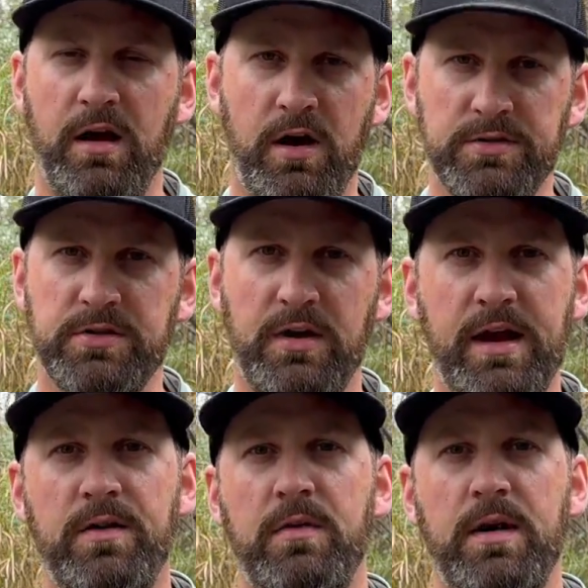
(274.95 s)
Also,
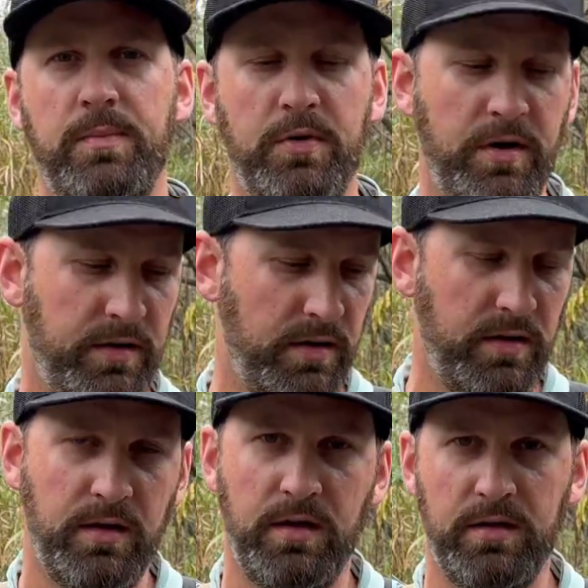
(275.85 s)
I don't want to put
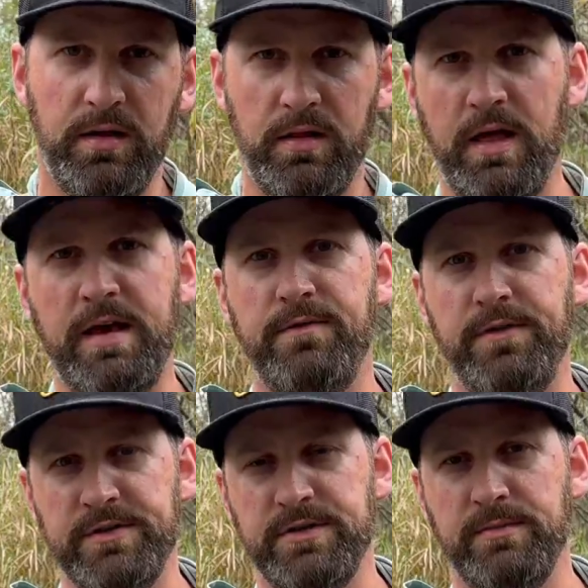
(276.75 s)
a live
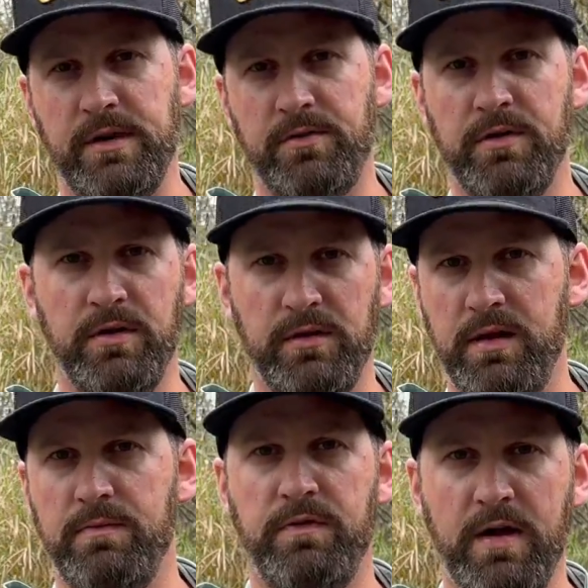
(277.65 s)
fish in my creel and
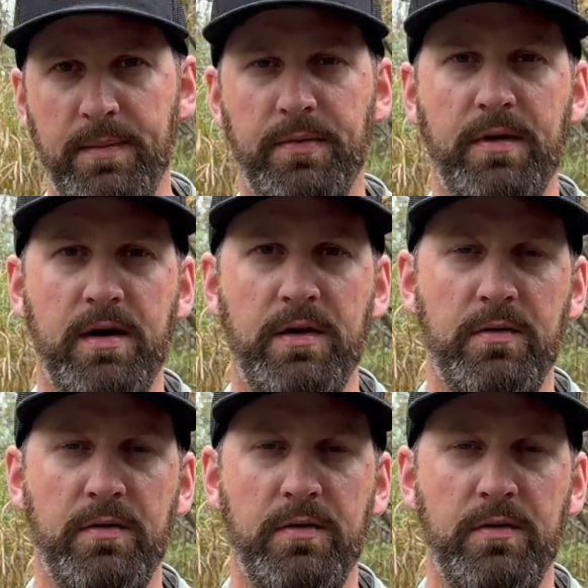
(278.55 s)
let them flop around.